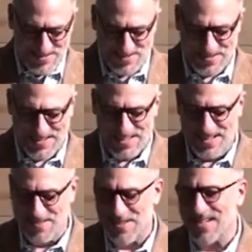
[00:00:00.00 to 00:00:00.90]
I'm so
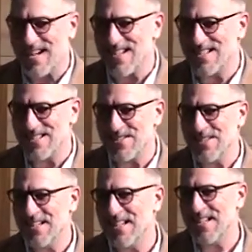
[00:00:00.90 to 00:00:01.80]
excited what God's
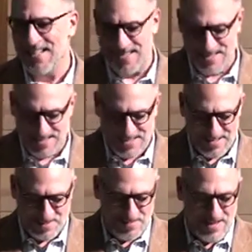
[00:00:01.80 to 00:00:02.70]
doing, and
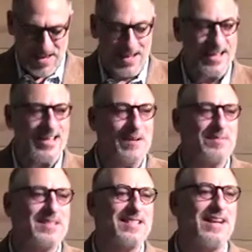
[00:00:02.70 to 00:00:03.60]
um, I, I think
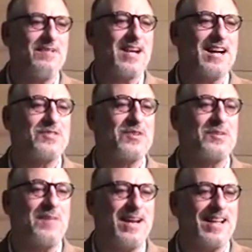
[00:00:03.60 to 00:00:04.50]
I'm excited what God's doing
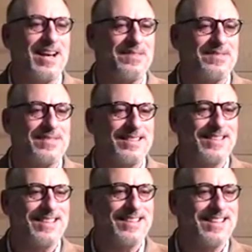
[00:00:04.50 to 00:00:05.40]
in my life.
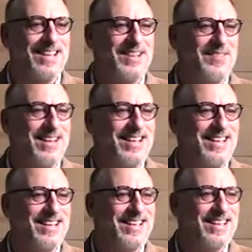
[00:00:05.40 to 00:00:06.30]
Mm-hmm.
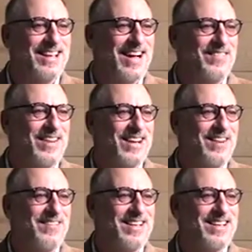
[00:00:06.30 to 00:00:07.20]
Amen. I'm like,
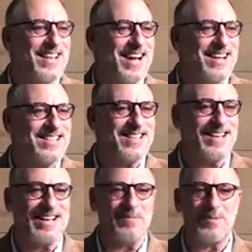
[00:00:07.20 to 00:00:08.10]
I'm like, God's
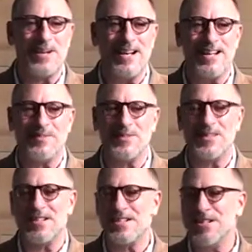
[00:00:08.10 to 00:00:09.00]
like, I'm praying for
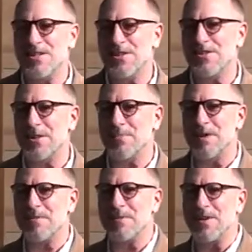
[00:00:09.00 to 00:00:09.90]
the church, I'm
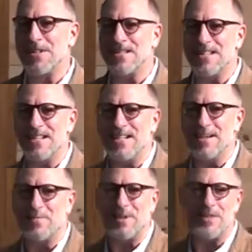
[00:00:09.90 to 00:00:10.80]
praying for our city,
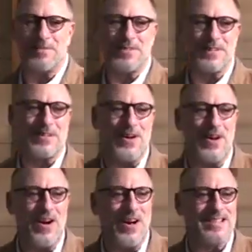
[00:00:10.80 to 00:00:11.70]
I'm praying for the
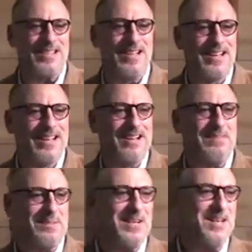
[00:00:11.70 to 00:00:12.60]
lost,
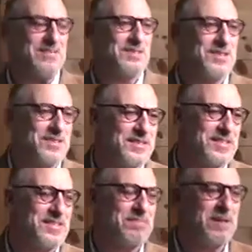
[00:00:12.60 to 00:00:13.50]
I'm praying for
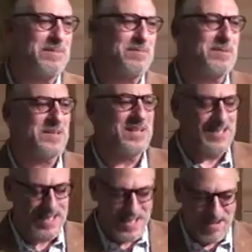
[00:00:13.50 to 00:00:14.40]
just people
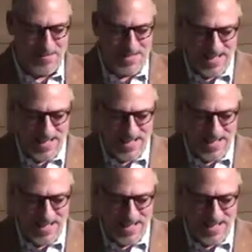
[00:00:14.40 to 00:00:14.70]
that have